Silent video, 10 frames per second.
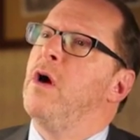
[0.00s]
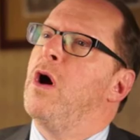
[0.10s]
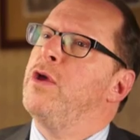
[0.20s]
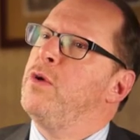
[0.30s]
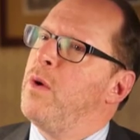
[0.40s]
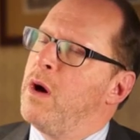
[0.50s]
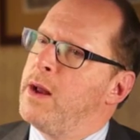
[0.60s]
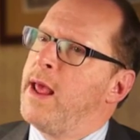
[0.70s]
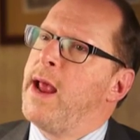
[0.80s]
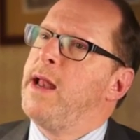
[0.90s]
are you
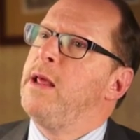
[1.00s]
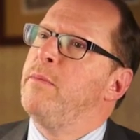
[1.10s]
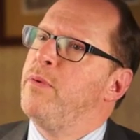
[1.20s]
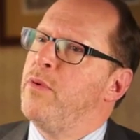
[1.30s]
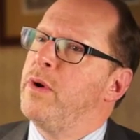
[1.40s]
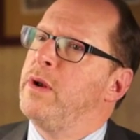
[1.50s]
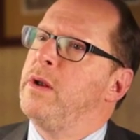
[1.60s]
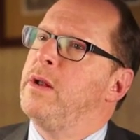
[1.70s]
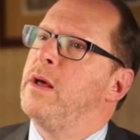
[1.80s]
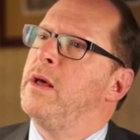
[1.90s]
on any
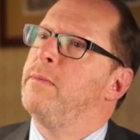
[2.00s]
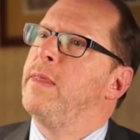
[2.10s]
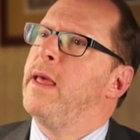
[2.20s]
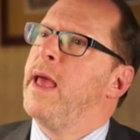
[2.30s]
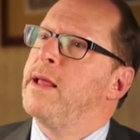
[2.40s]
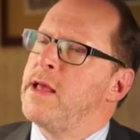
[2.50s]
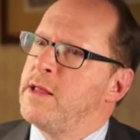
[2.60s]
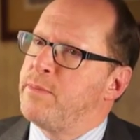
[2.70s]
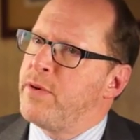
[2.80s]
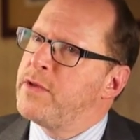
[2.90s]
important
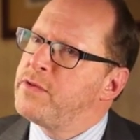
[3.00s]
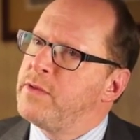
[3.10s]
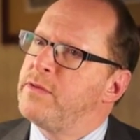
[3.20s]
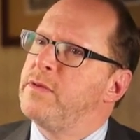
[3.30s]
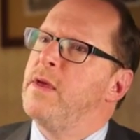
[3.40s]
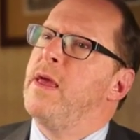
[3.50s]
antidepressants?